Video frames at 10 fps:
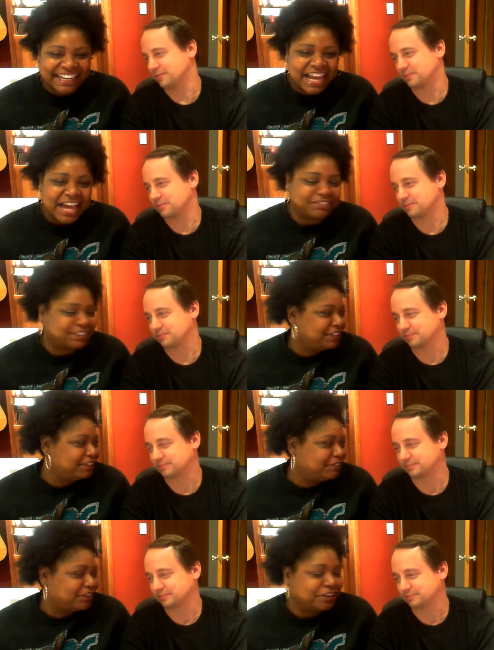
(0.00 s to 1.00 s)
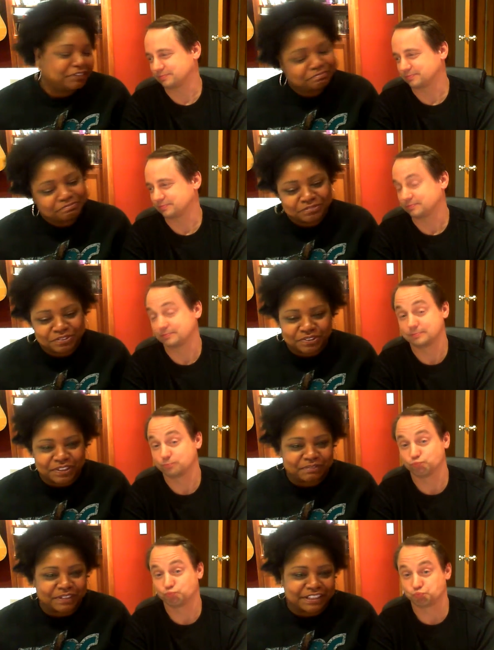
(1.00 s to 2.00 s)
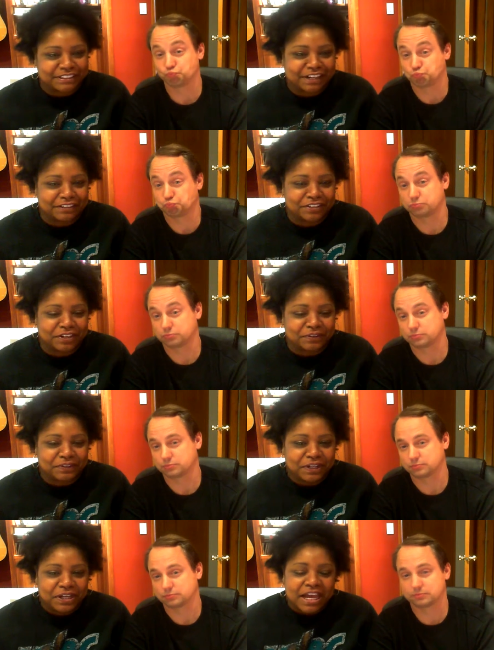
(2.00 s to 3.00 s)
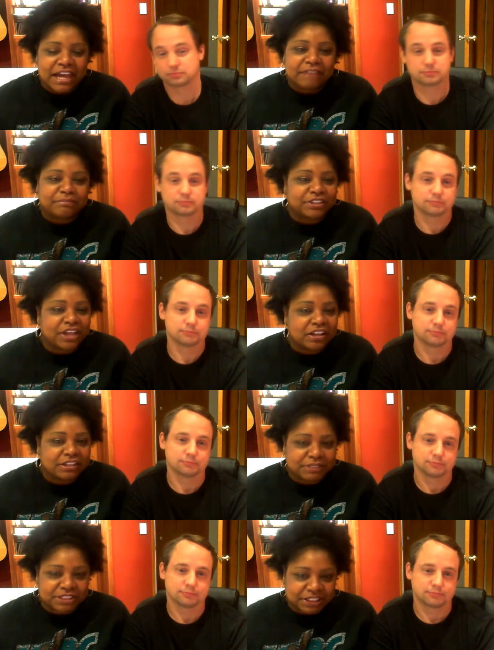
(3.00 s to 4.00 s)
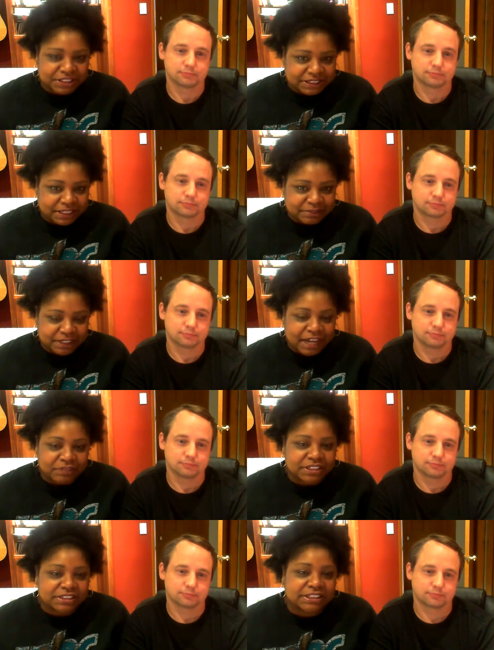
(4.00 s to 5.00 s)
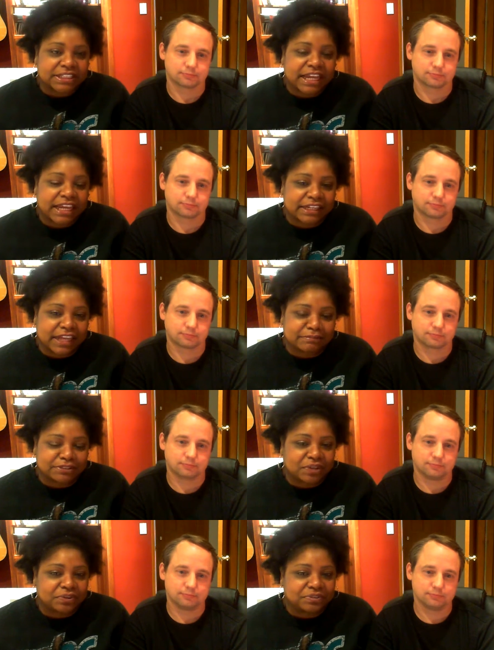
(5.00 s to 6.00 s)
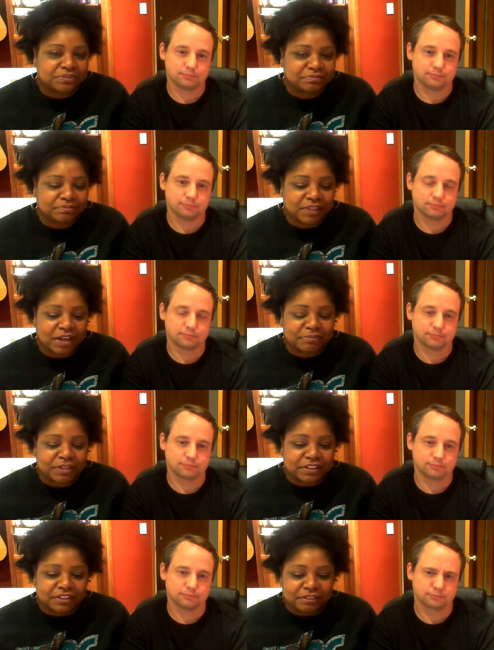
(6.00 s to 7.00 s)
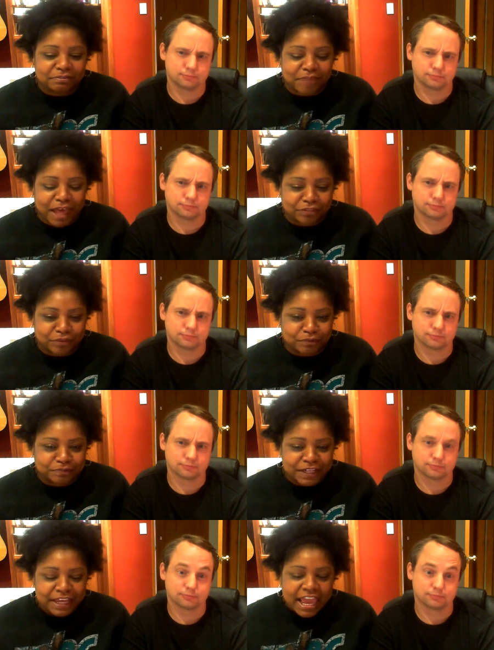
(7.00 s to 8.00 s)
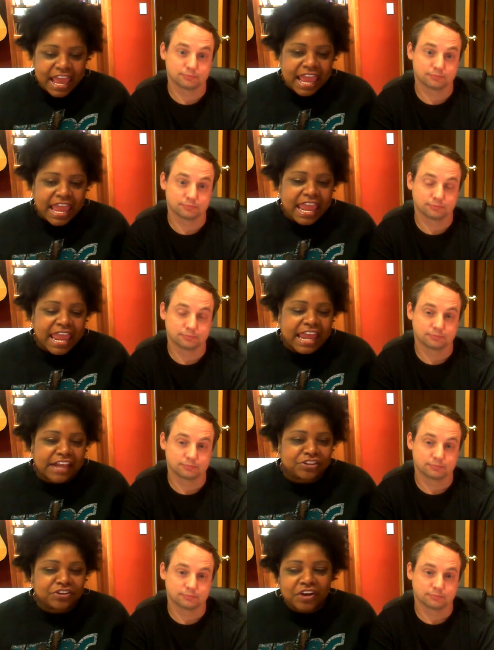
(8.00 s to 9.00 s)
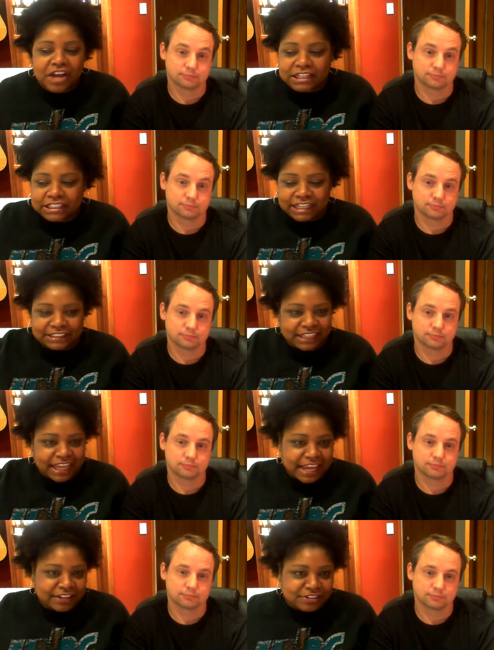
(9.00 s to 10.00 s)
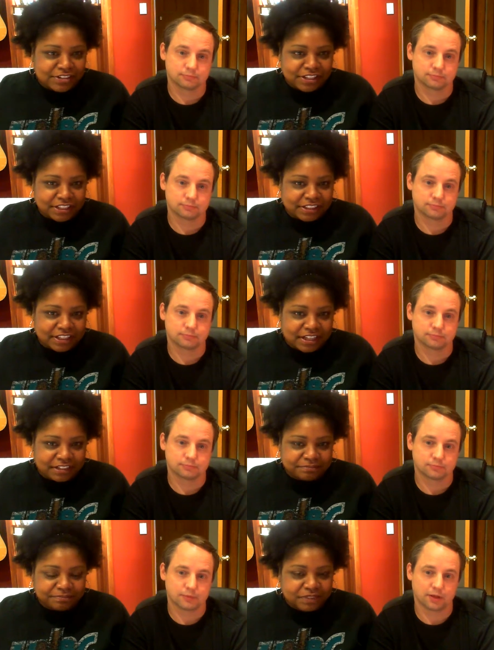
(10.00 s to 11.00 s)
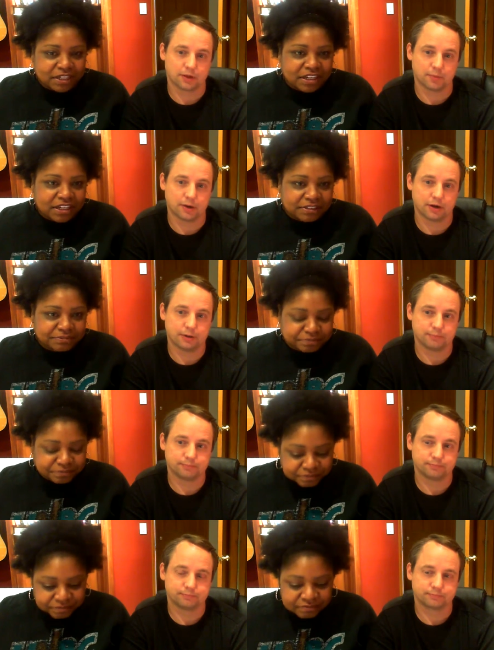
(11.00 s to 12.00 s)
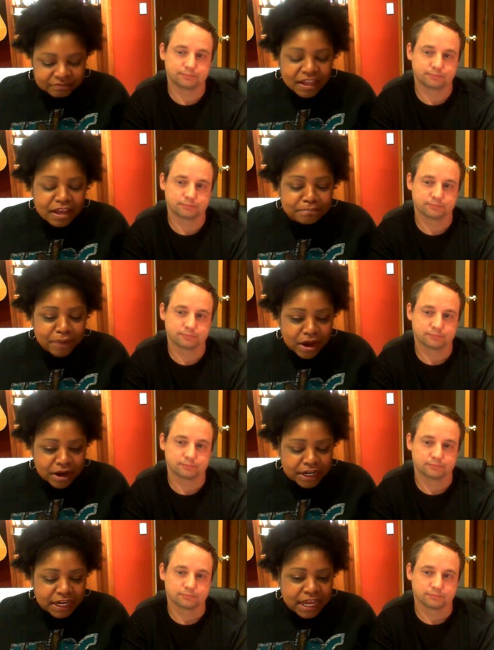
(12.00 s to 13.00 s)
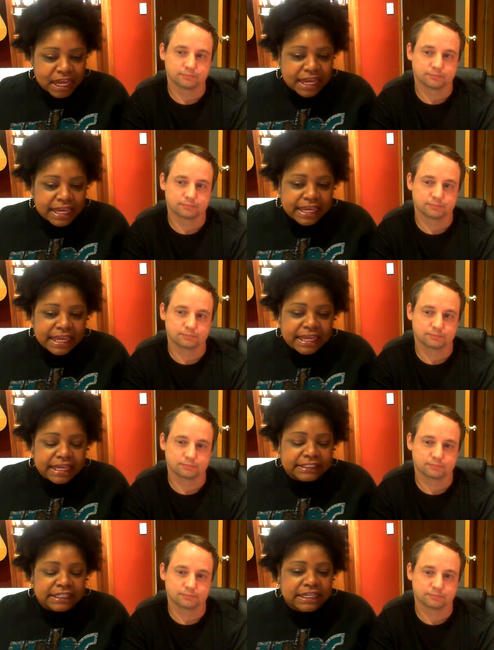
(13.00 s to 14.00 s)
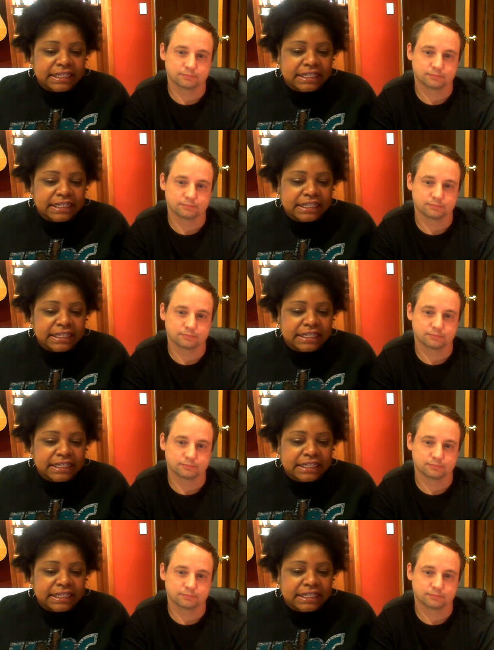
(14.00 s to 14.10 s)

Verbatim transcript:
Speaker 1: I was in there for 20 minutes. I don't know. But y'all, let me tell you something. I went into the handicap zone, I mean, bathroom. And you know how it has a handle on the thing? Like a bar? A bar. And